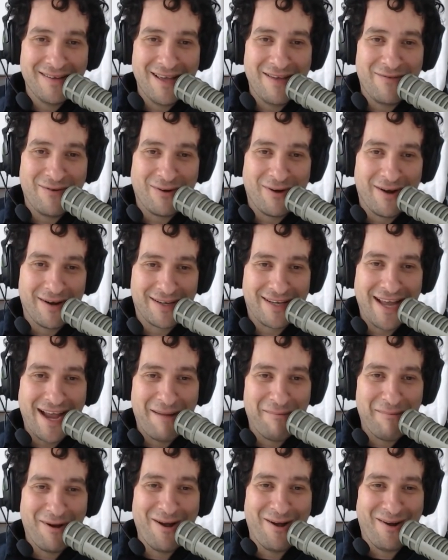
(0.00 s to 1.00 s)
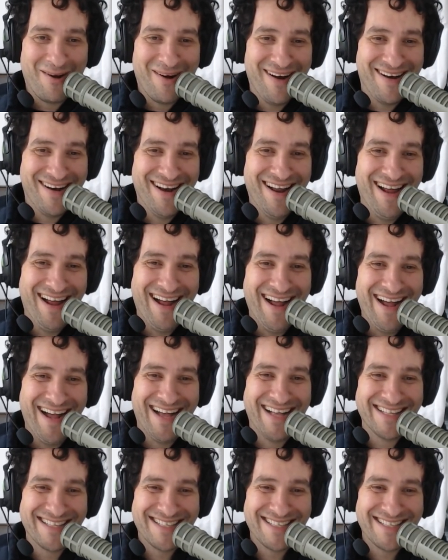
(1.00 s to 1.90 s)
if you're on camera or not.